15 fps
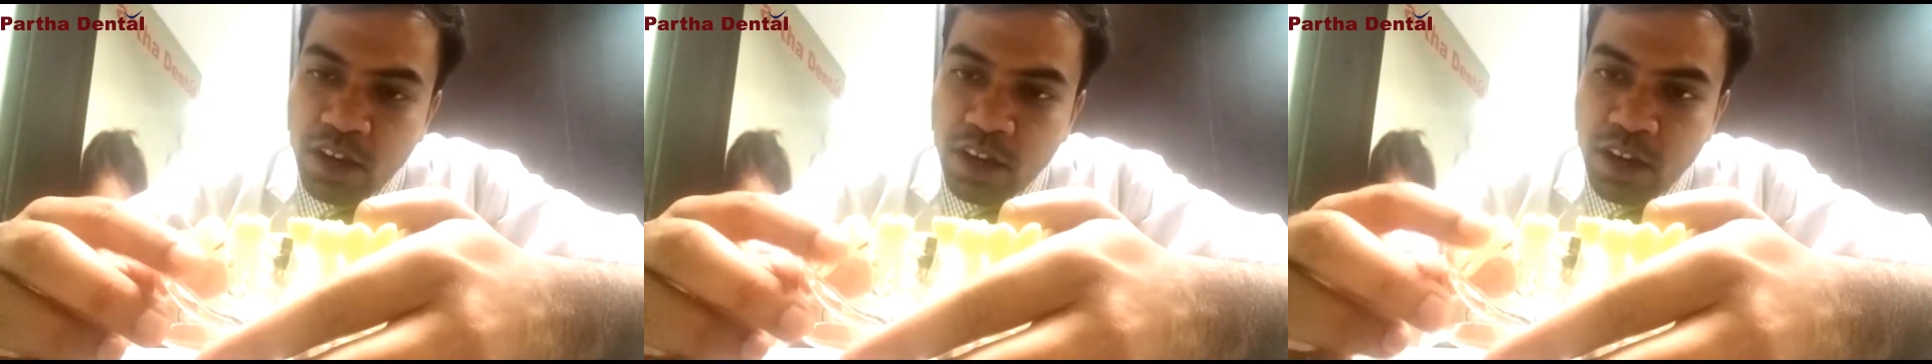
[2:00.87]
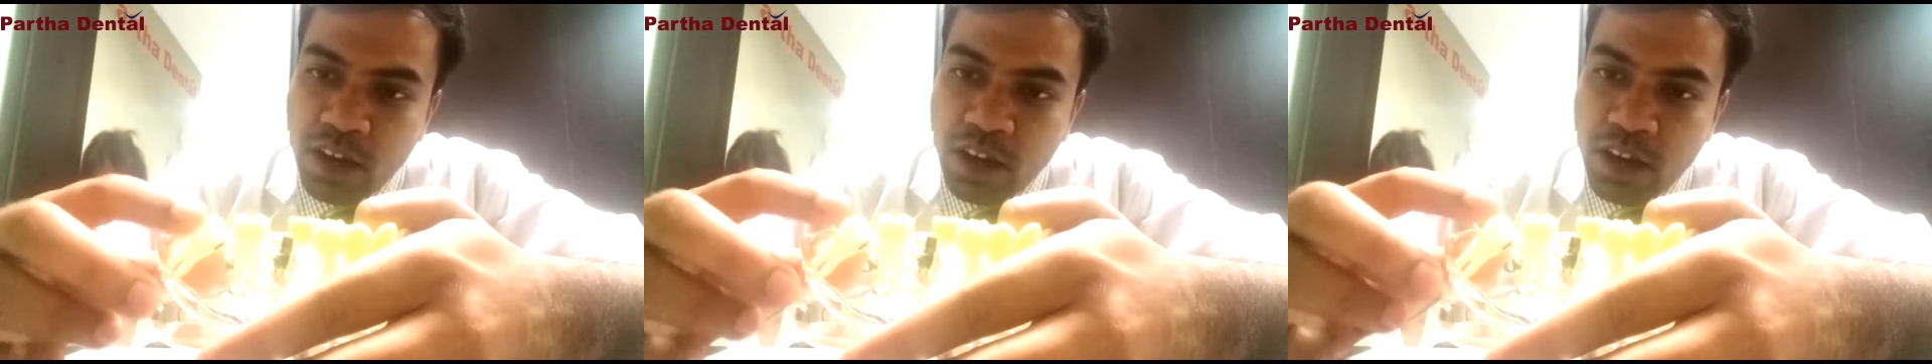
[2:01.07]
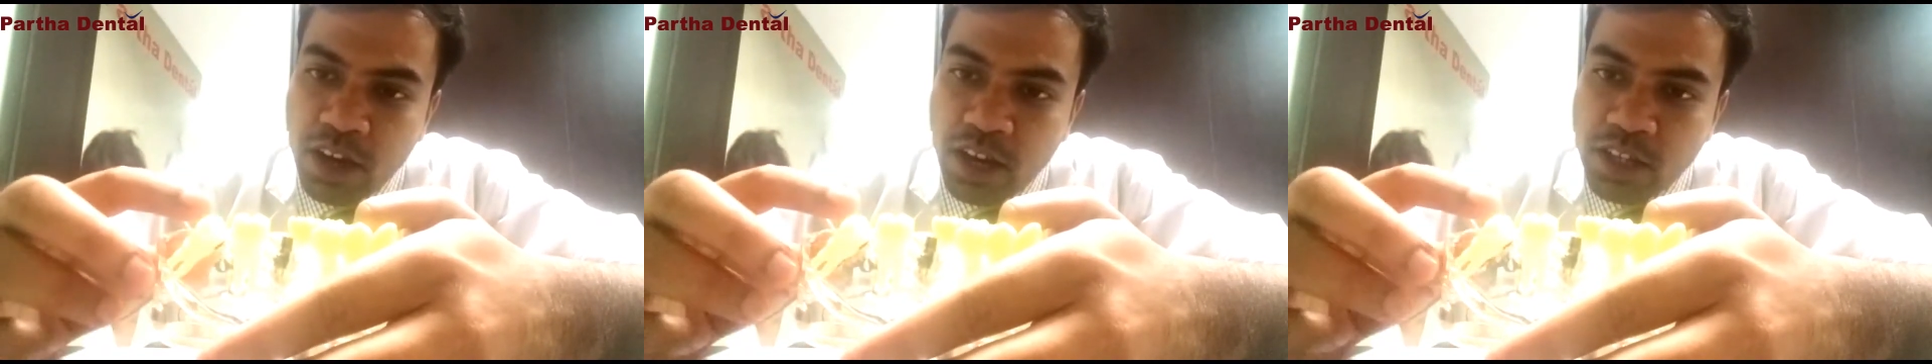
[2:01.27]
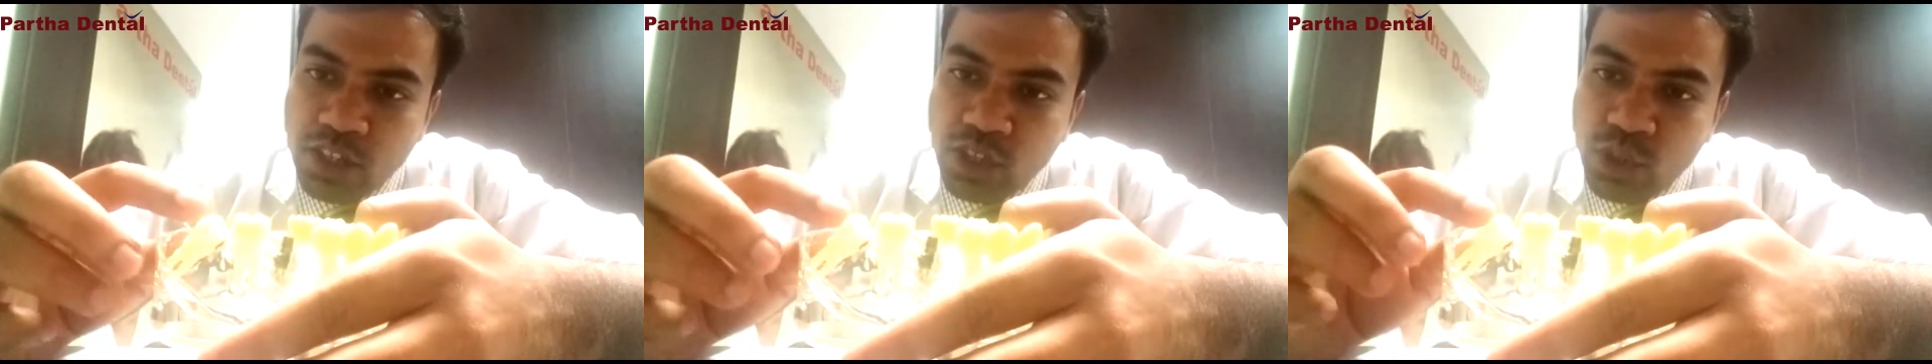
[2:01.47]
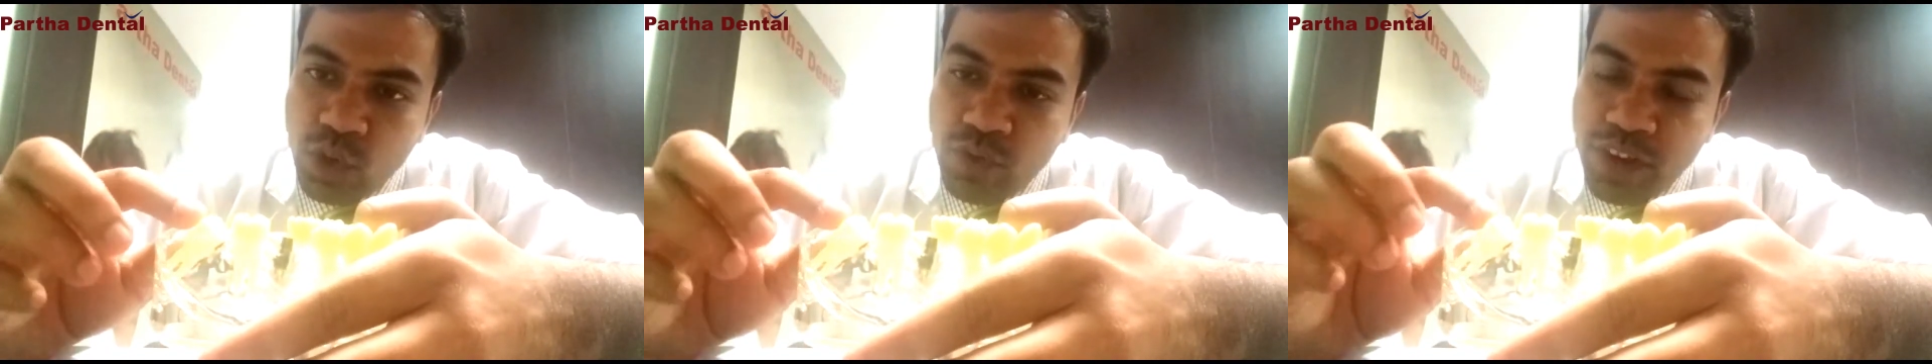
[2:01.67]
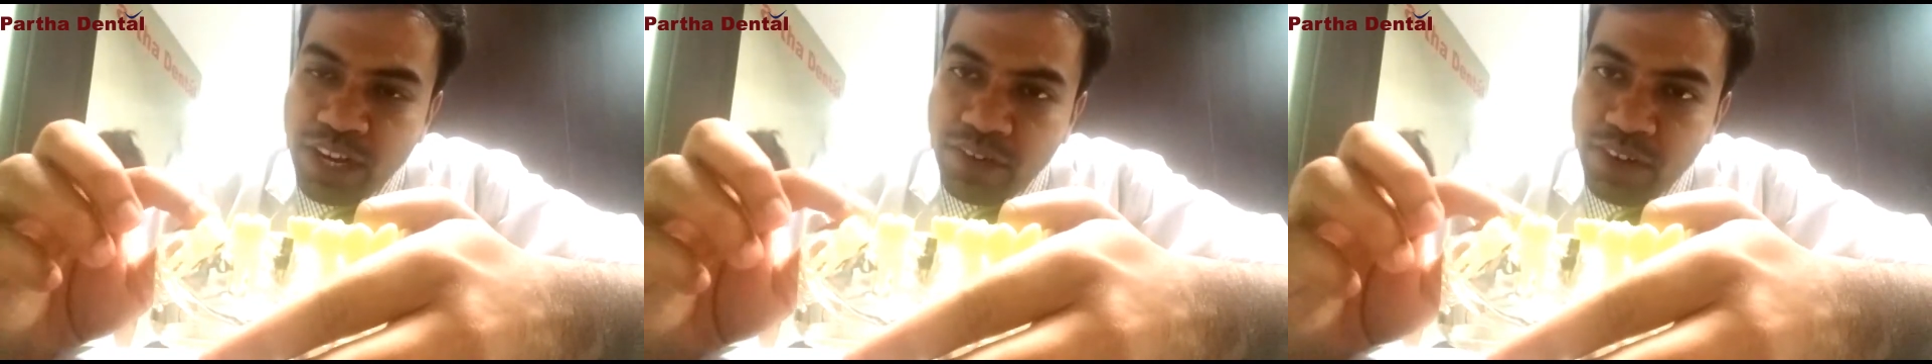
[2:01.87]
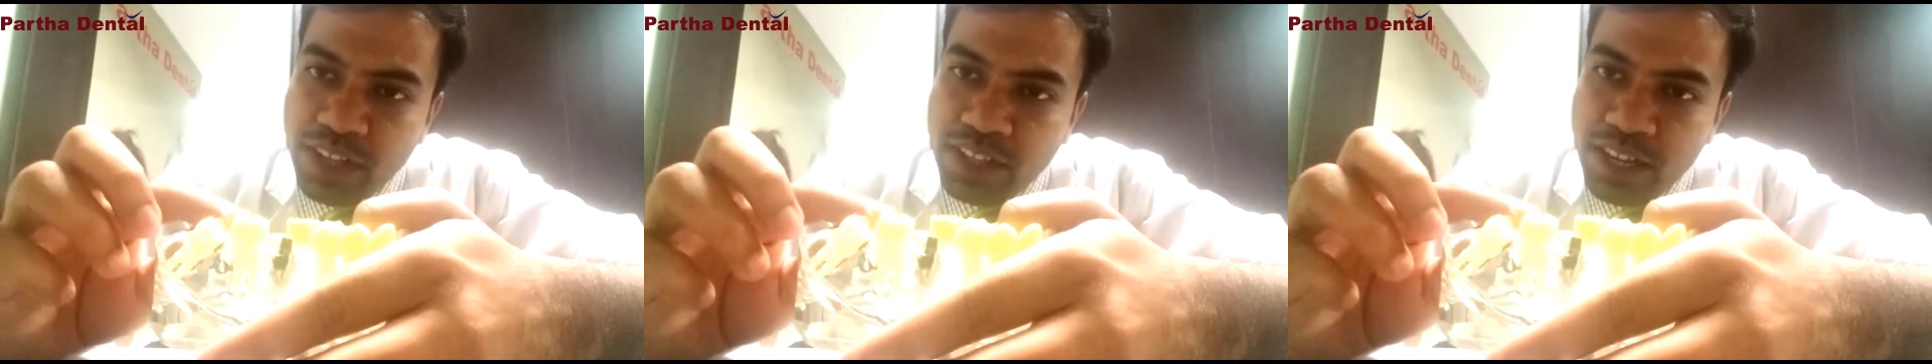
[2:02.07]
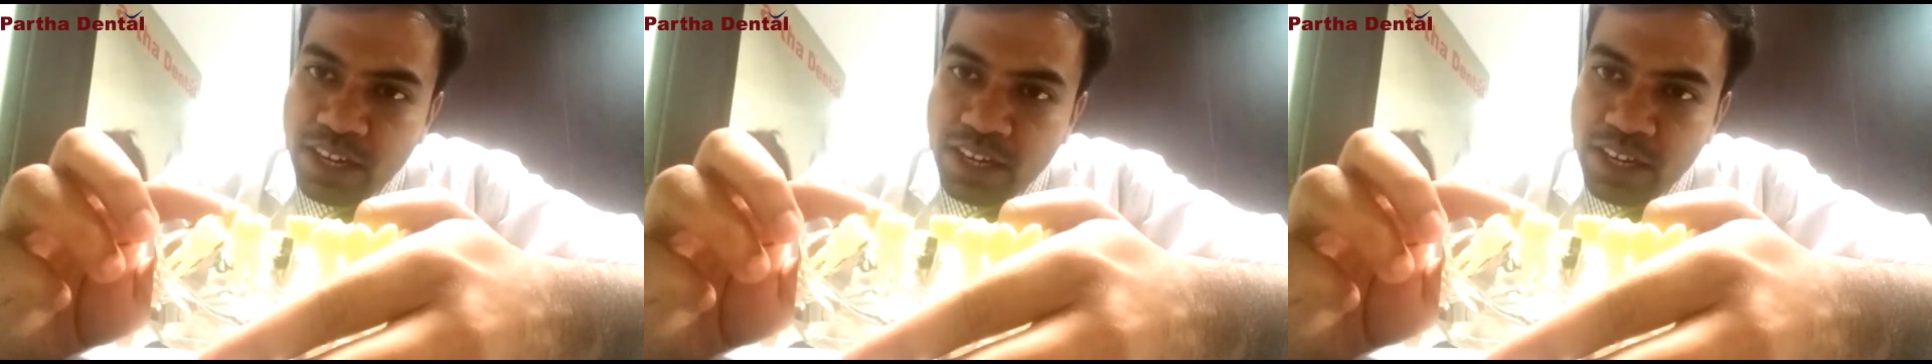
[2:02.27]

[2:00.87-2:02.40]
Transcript: Uh, so whenever